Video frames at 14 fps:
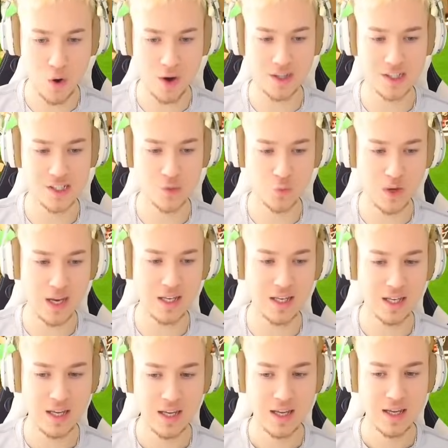points
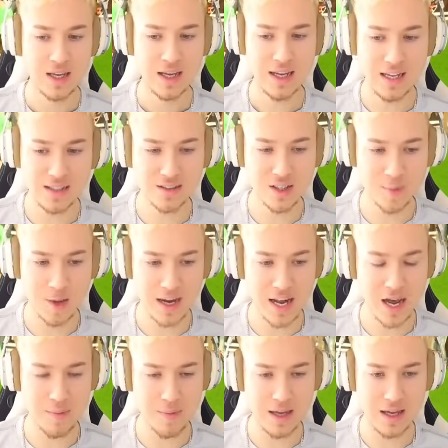with Inter
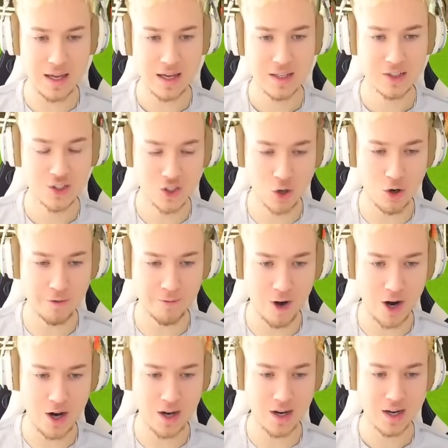Miami so
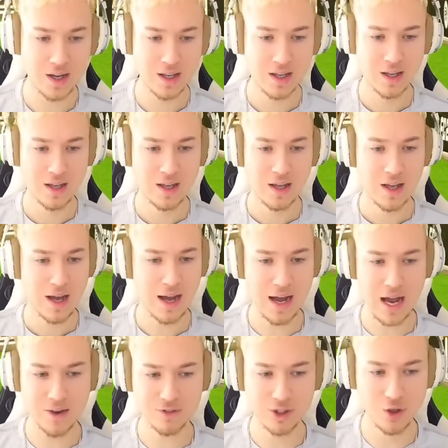far. I
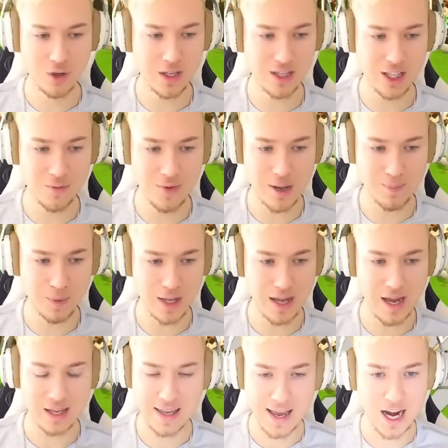have to look at the replay.
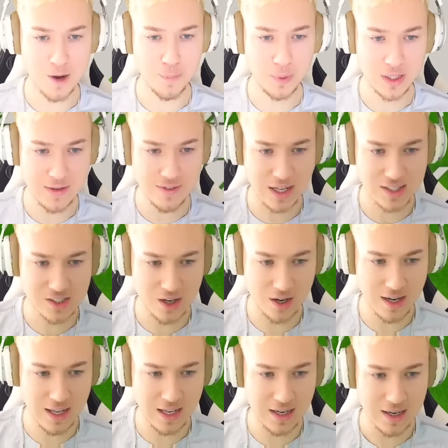I cannot believe that's
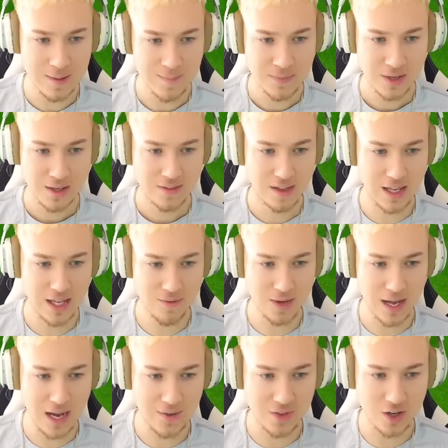gone in. They even
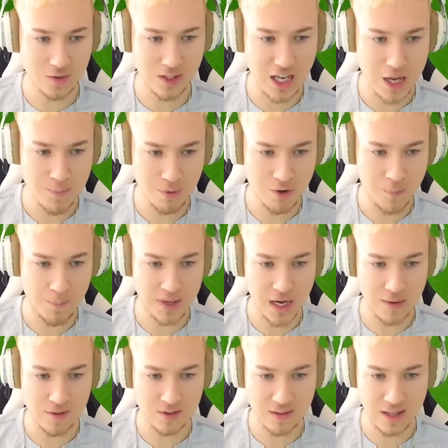have their keeper up and
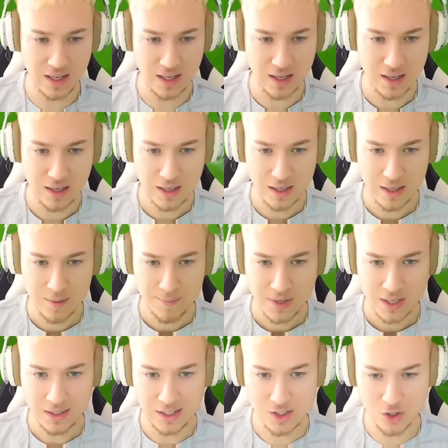everything.
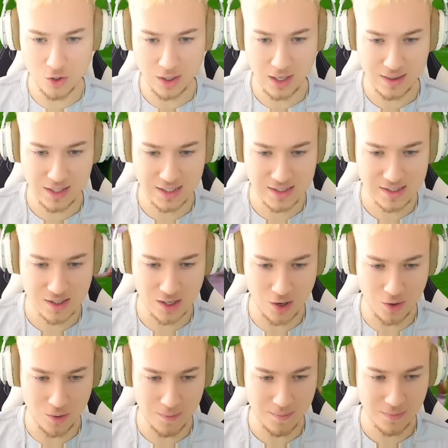Let's look at this.
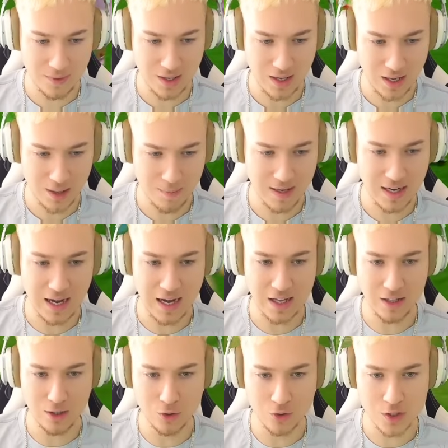So, I mean, I
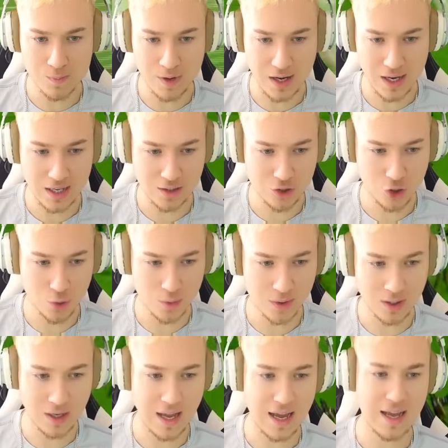lose my
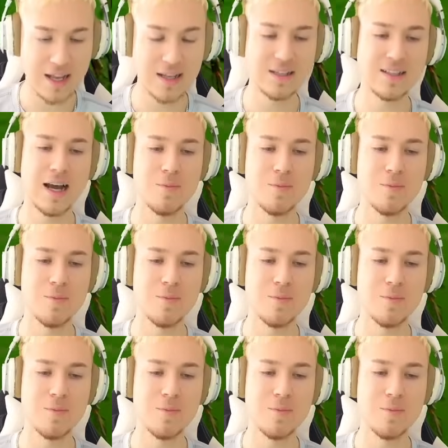duel, and